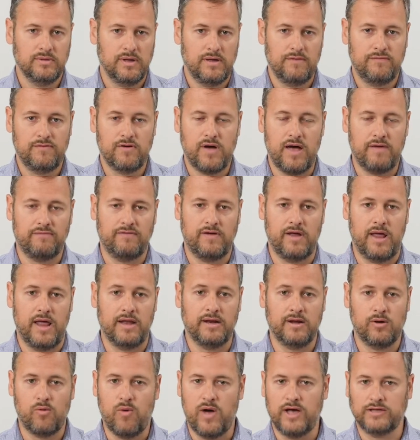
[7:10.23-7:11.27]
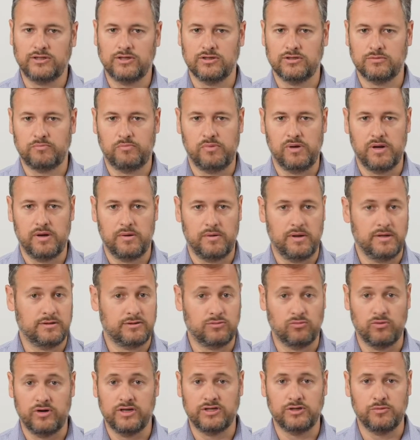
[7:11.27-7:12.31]
If you have any questions, please
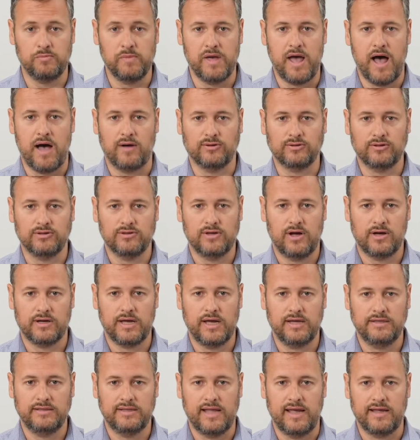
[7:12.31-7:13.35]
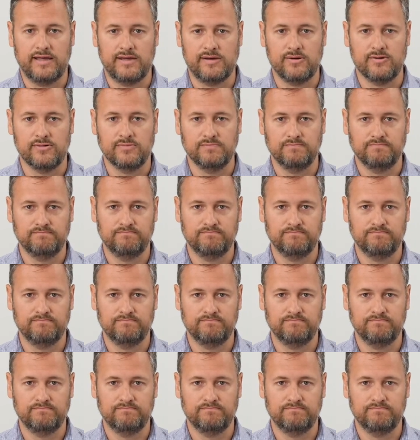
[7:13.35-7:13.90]
reach me out. Okay? Thank you.